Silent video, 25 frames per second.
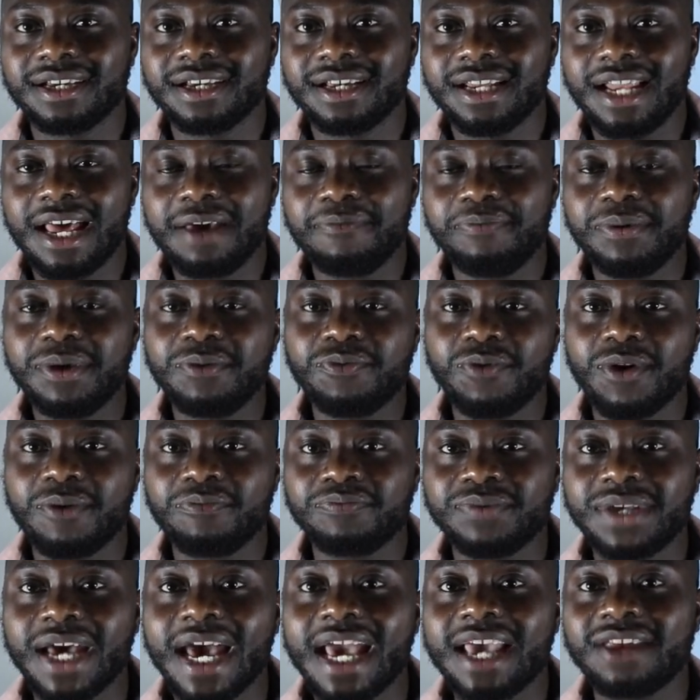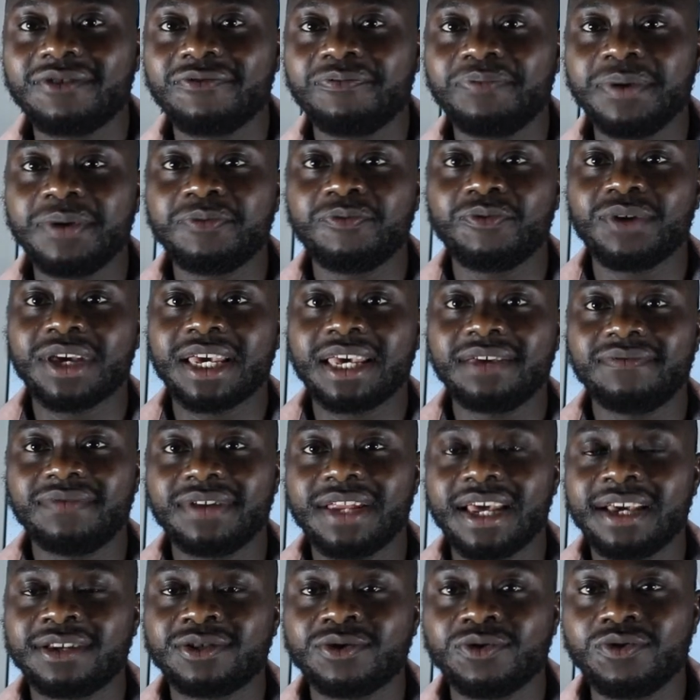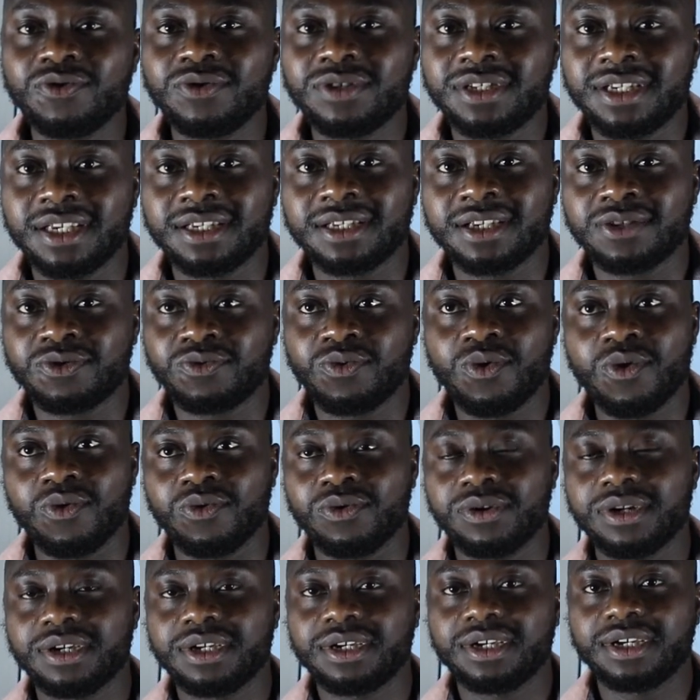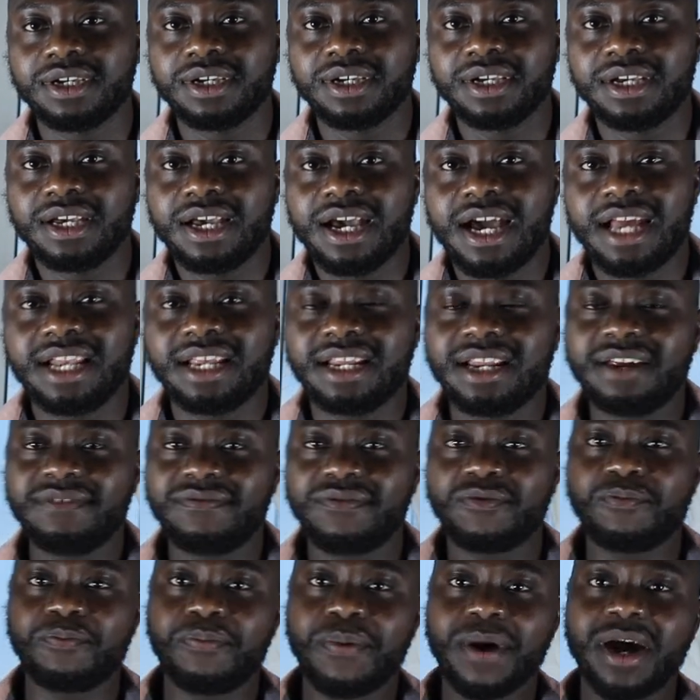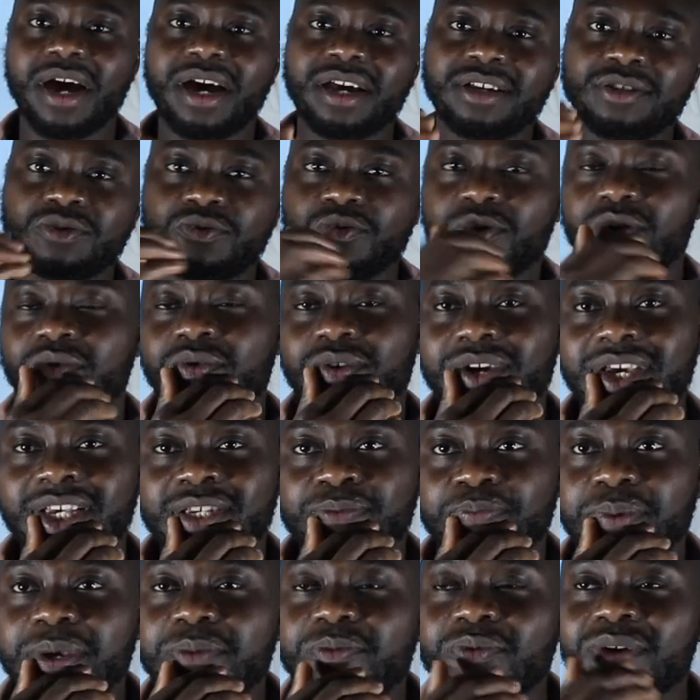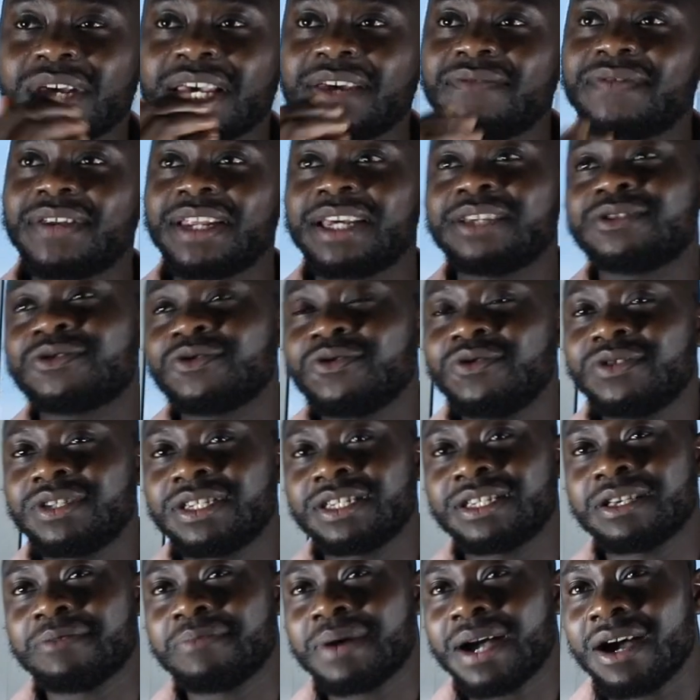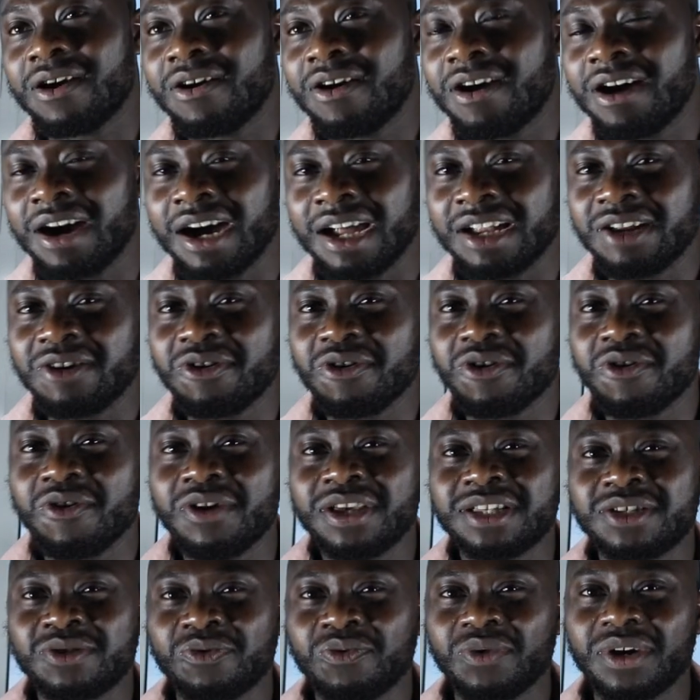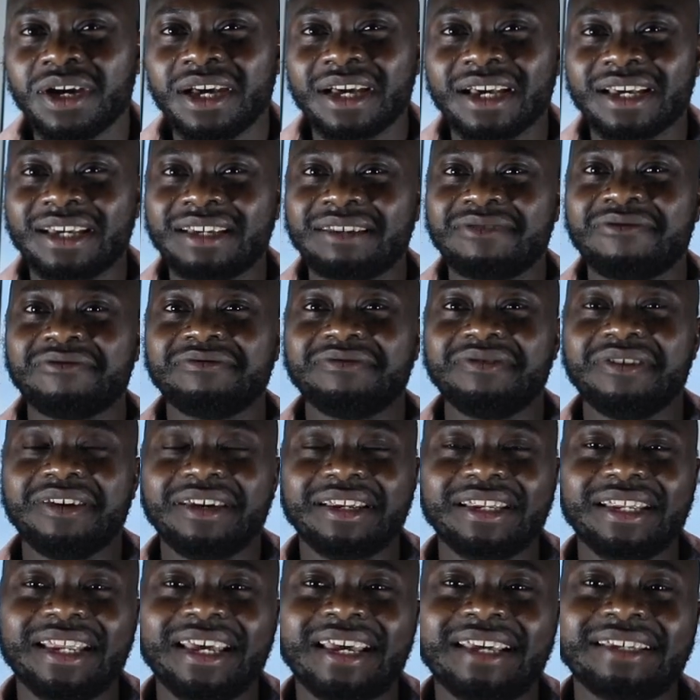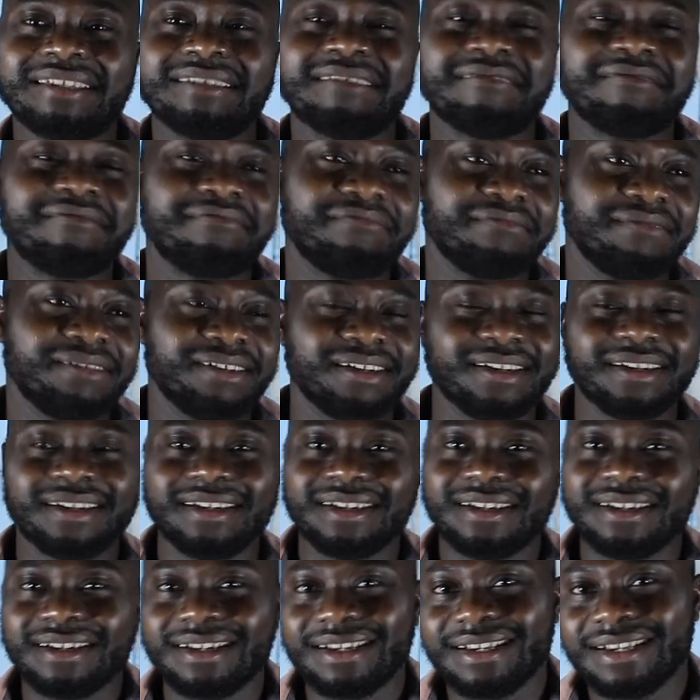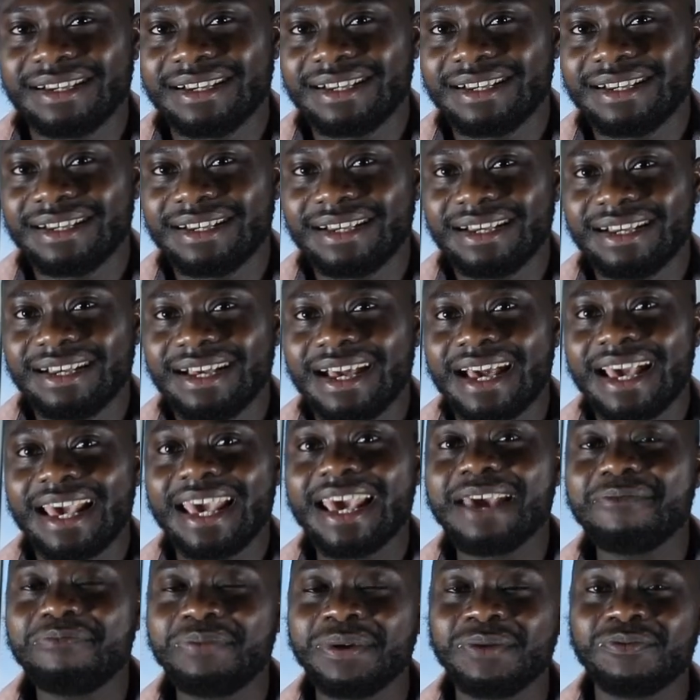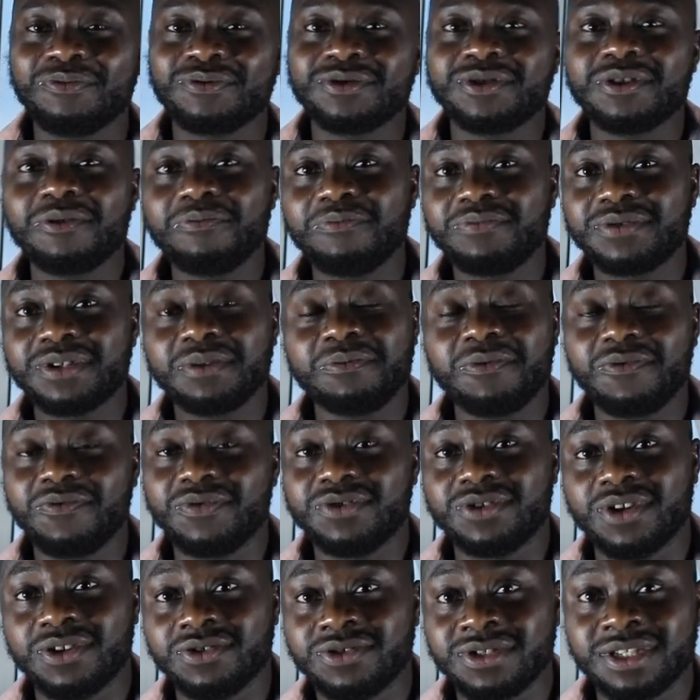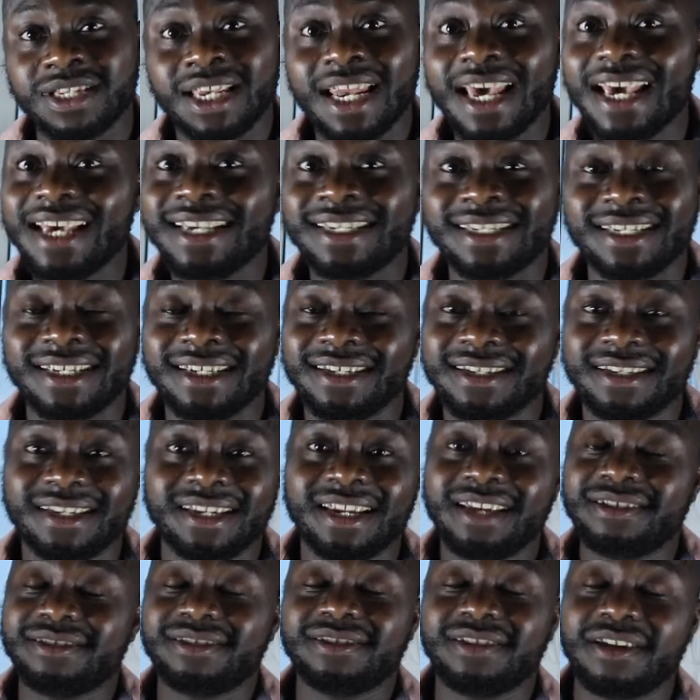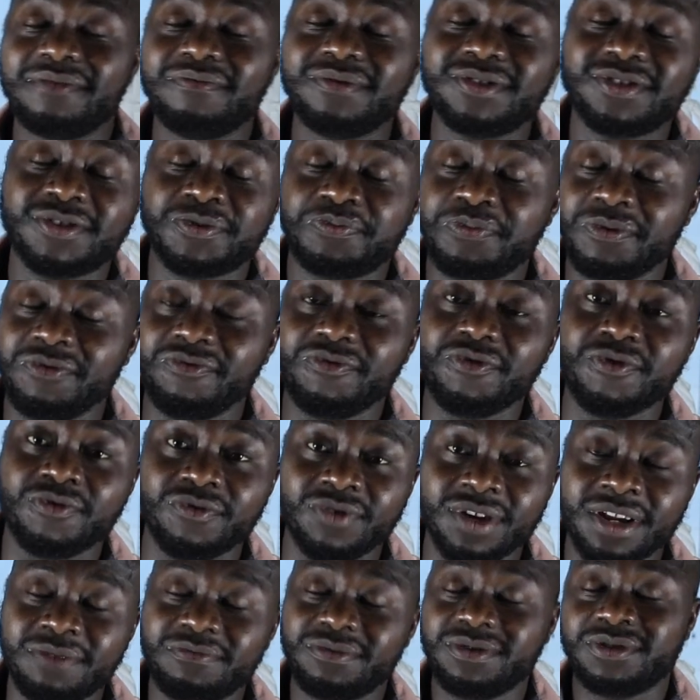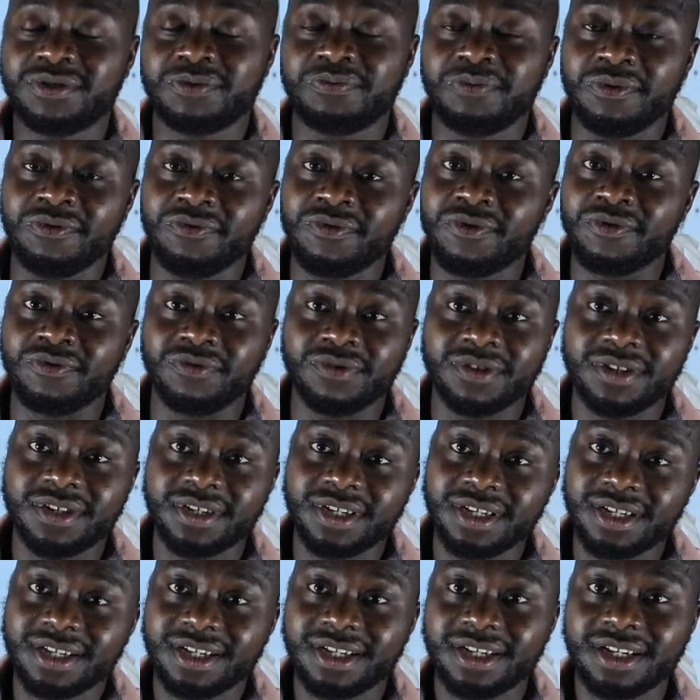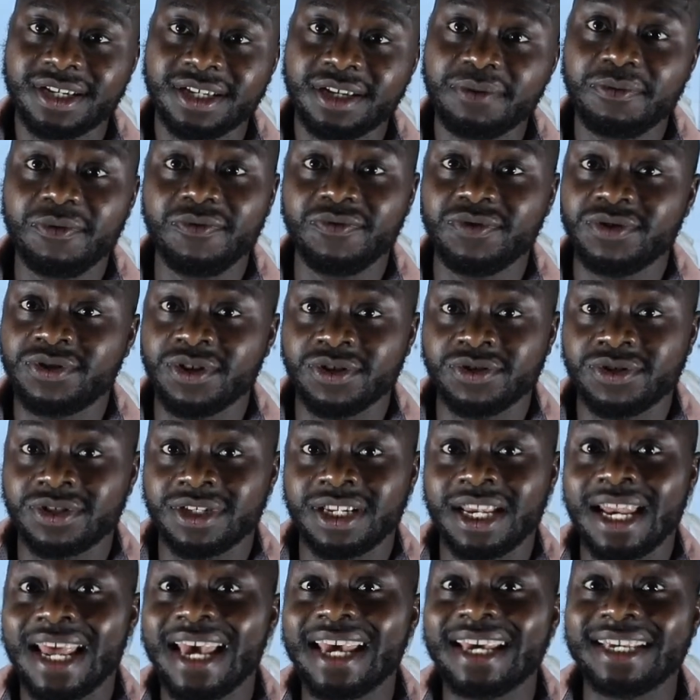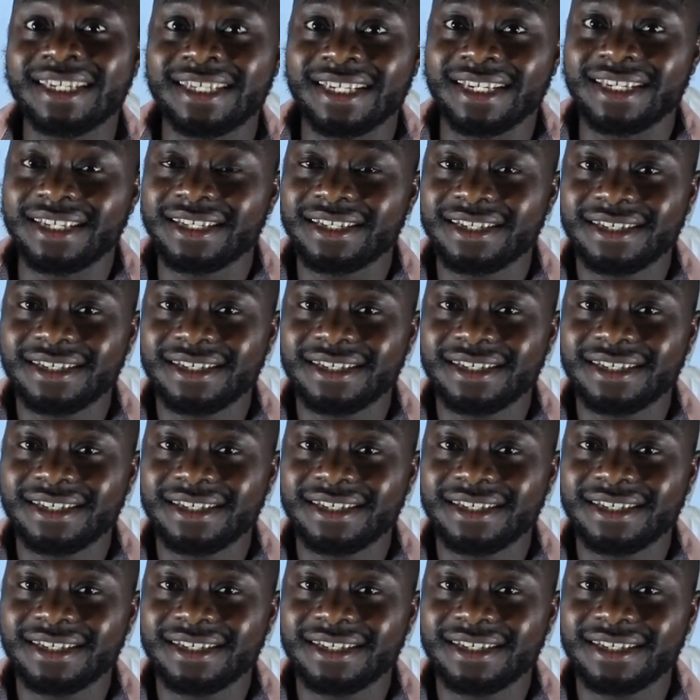Like, people, I'm tired of people giving excuses as well. And another part as well is people giving excuses about, not going to work, not doing this, not. I hear people, some of you are just lazy. Let me just be real. Some of you are just lazy.